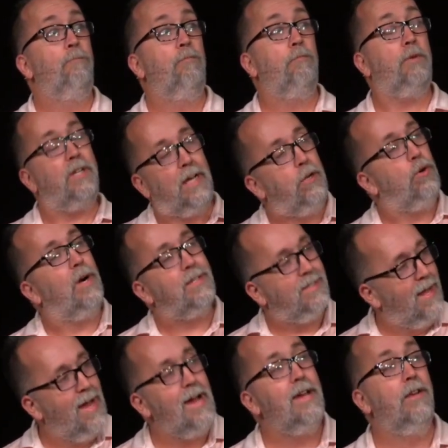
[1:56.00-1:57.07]
because I knew I was
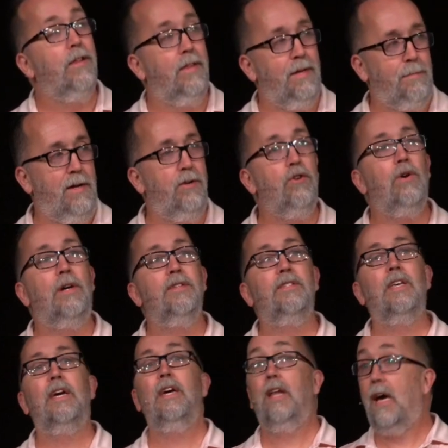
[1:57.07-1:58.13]
lying to them. I knew I was
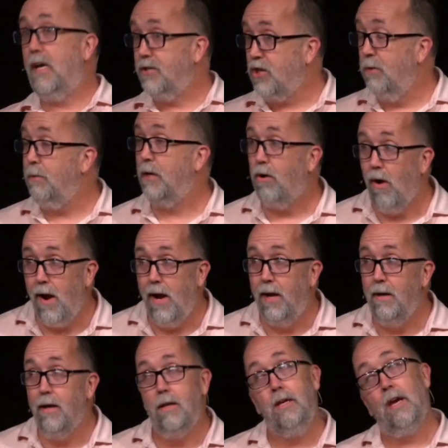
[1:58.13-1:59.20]
saying, Hey, it's going to be great.
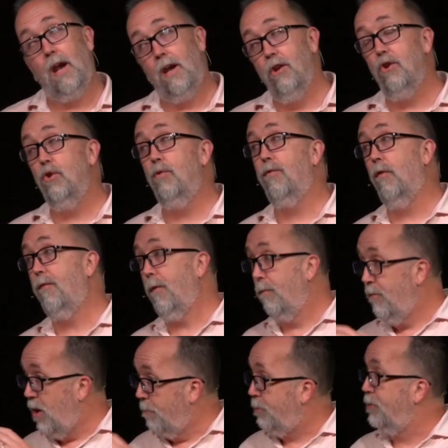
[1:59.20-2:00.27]
And yet I knew from
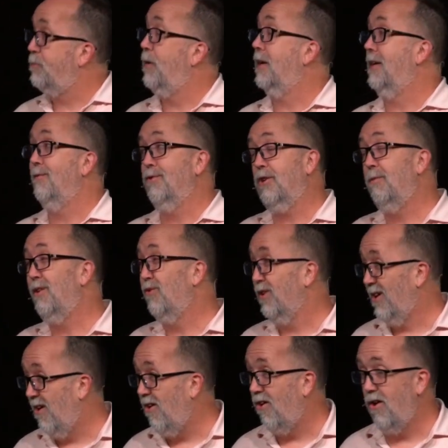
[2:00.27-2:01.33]
their perspective it was going to be really
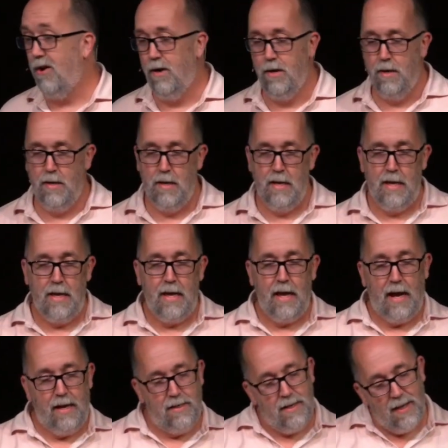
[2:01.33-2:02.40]
hard.
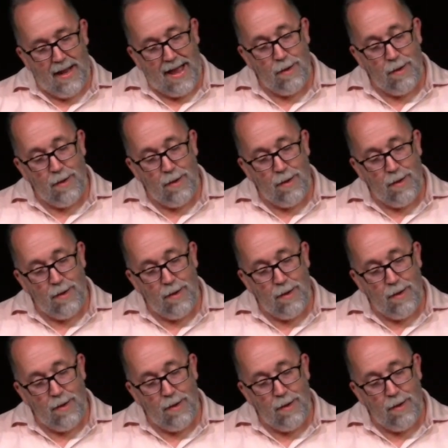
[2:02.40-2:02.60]
And yet I